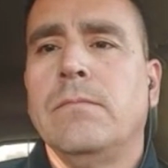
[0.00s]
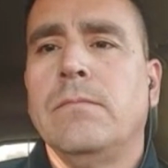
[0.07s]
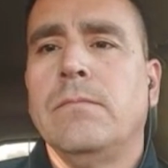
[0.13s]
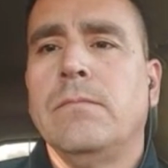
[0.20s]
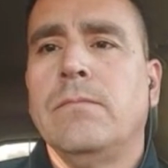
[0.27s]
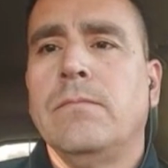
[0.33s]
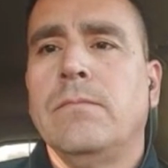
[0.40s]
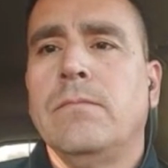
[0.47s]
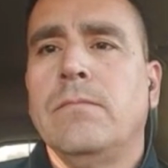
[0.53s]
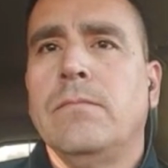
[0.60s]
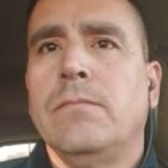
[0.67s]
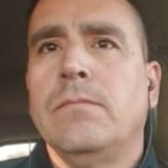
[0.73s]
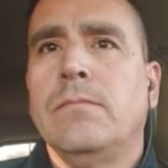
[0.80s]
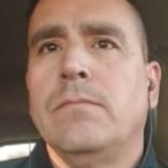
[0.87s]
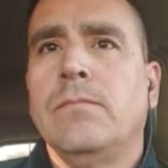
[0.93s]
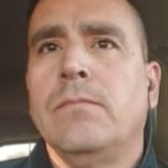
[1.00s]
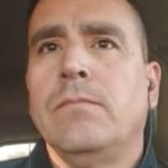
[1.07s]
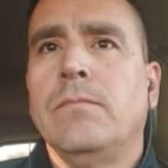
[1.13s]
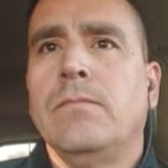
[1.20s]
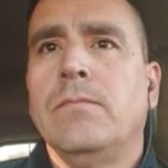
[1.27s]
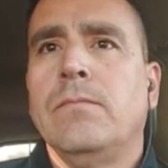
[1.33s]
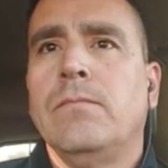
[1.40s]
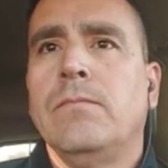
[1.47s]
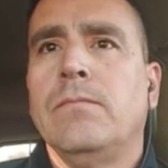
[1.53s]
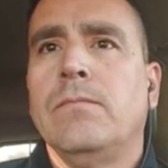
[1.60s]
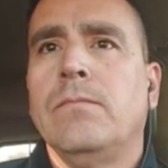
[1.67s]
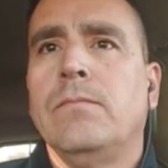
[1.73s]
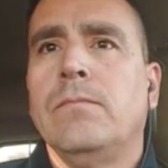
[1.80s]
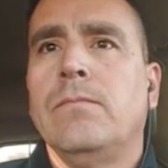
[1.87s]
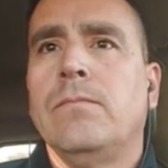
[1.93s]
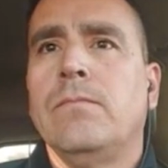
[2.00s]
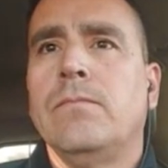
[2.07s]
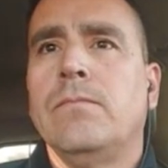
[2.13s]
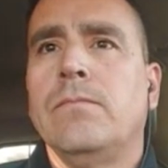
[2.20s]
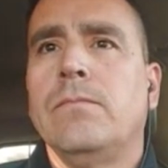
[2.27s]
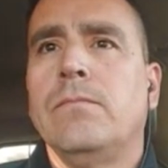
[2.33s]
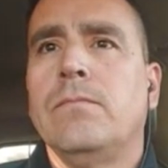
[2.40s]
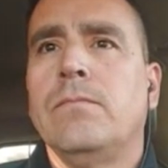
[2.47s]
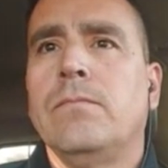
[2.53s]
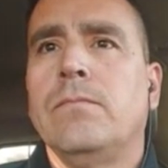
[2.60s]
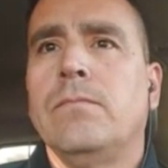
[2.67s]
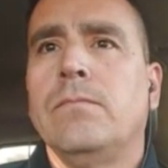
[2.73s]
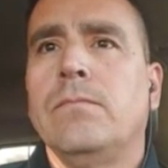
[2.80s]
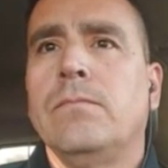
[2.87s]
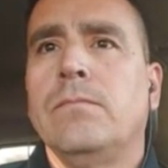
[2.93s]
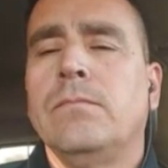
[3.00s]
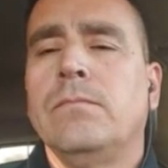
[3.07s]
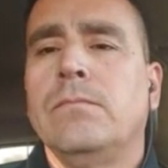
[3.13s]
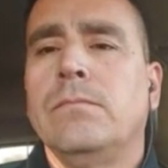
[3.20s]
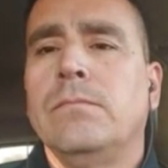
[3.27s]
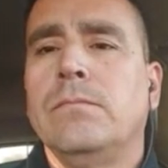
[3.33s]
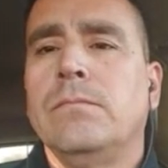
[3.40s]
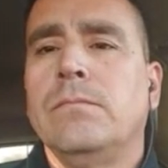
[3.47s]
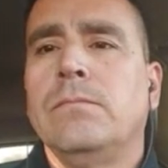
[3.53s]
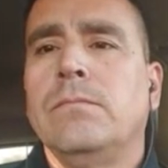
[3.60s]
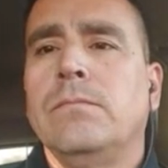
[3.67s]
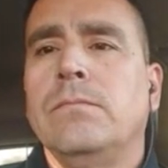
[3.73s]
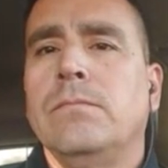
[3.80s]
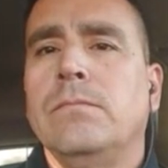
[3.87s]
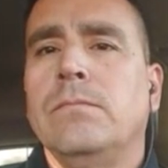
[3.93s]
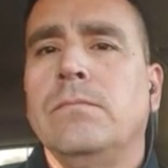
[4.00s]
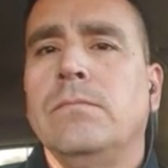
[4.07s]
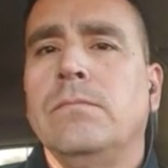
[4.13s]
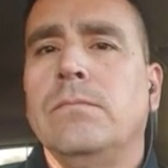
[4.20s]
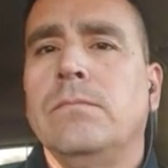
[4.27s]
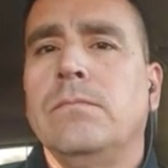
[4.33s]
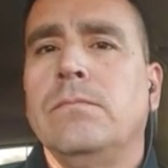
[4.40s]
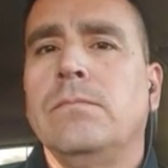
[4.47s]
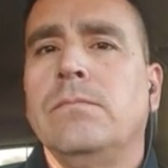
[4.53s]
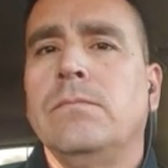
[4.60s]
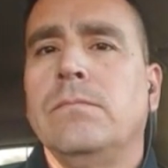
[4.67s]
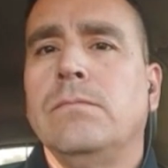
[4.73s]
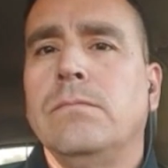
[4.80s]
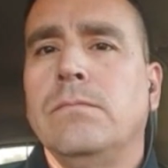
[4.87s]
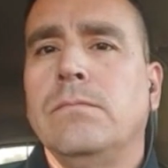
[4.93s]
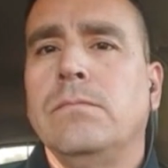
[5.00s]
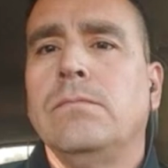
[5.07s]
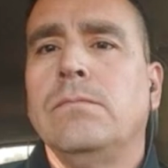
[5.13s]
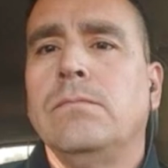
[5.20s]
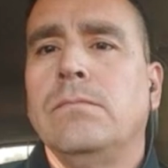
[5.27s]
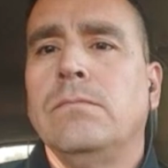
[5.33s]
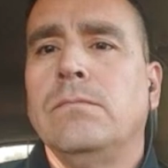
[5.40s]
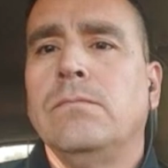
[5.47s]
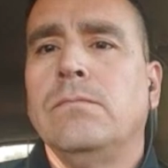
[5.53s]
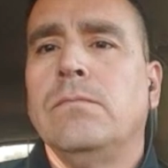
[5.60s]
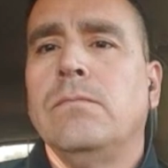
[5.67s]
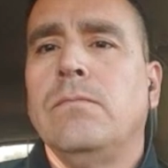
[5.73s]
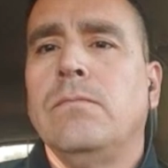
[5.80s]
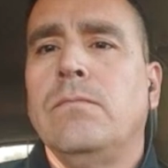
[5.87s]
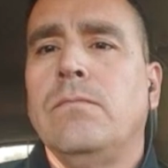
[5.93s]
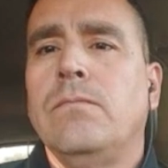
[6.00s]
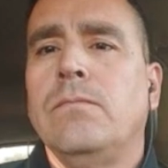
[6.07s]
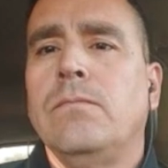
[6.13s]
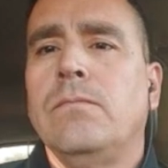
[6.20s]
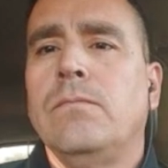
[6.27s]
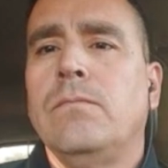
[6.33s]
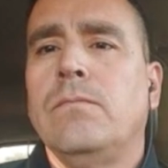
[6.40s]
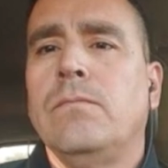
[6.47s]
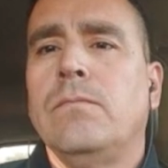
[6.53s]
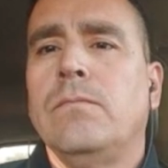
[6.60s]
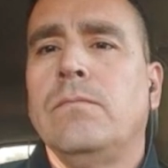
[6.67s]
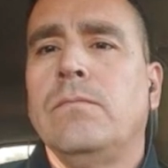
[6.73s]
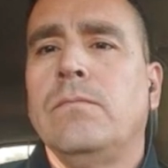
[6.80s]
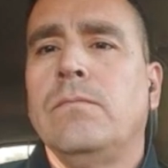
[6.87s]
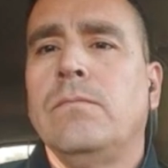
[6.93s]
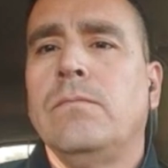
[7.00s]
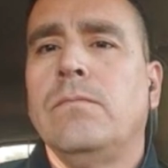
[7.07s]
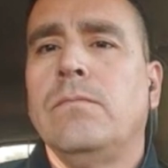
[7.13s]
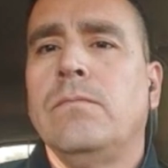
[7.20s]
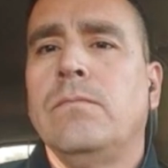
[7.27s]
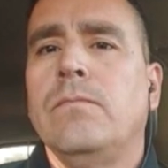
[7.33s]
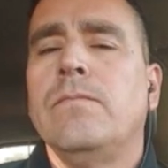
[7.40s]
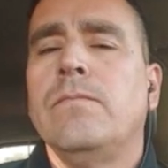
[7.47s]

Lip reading: [no speech]